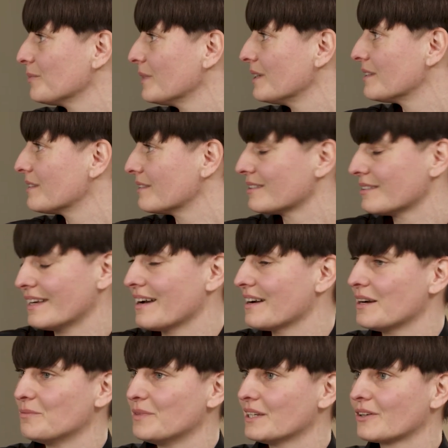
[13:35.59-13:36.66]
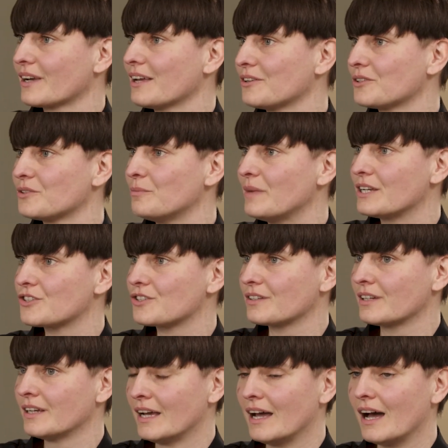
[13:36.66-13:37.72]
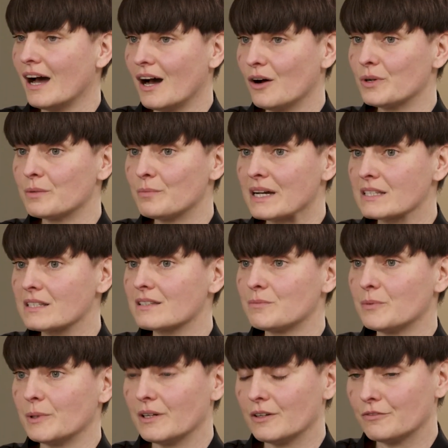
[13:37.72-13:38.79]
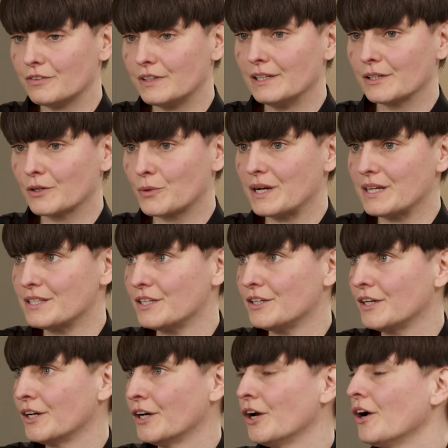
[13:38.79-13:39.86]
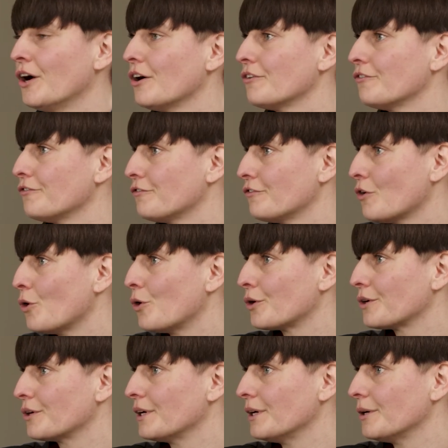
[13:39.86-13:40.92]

I mean, I cannot imagine how it must feel crazy for